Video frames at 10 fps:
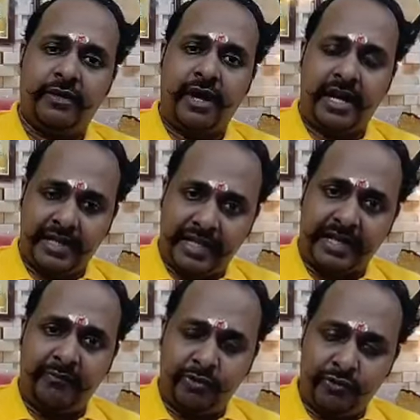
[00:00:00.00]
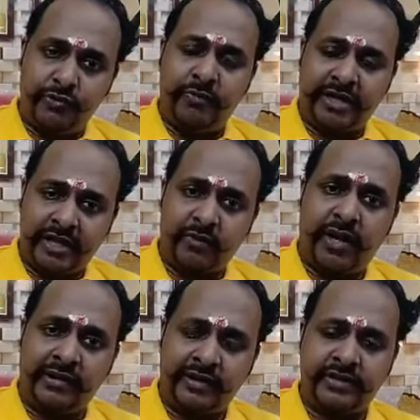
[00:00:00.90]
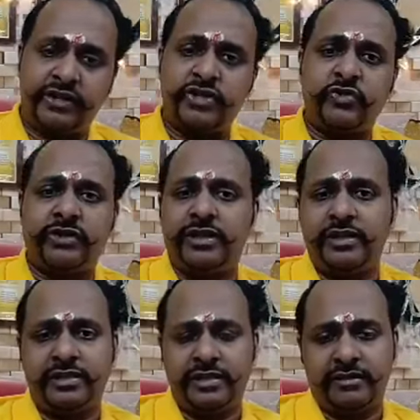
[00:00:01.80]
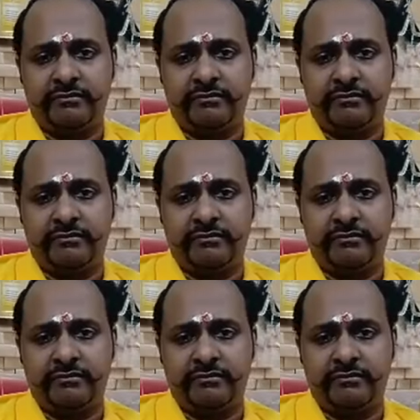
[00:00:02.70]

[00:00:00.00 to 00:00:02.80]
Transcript: and they are able to do a better quality research so that it's